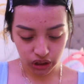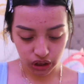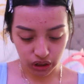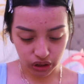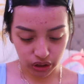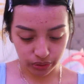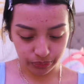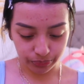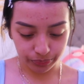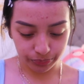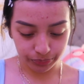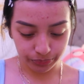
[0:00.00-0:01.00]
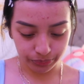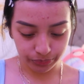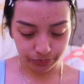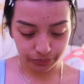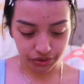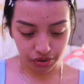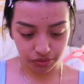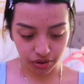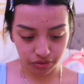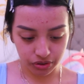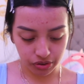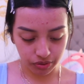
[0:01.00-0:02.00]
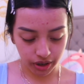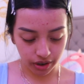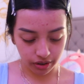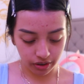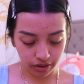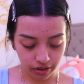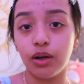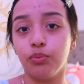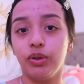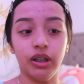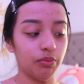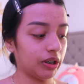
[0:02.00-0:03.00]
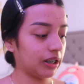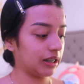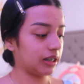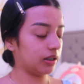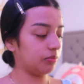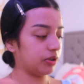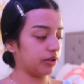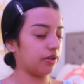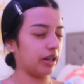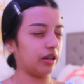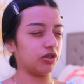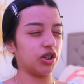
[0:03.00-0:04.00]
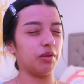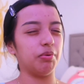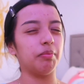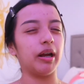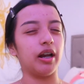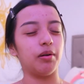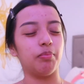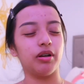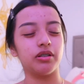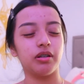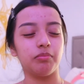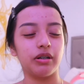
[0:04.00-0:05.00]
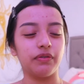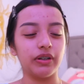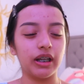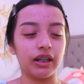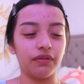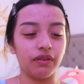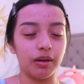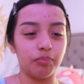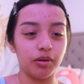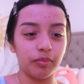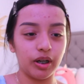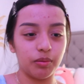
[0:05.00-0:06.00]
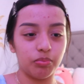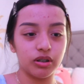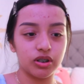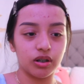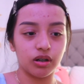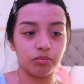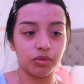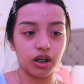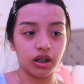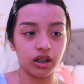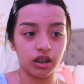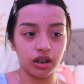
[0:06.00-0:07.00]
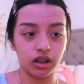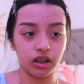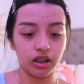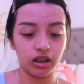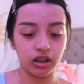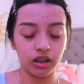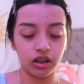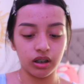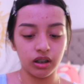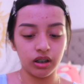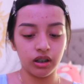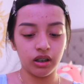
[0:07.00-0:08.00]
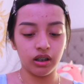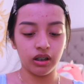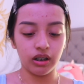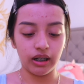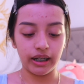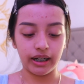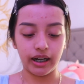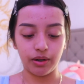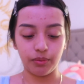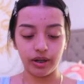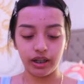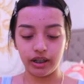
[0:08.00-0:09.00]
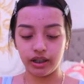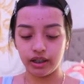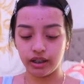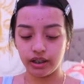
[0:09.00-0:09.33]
I don't know. Don't know, don't care. I really want to listen to music right now. Should I put my AirPods on? But I feel like if I put my AirPods on, I'm not gonna like get ready.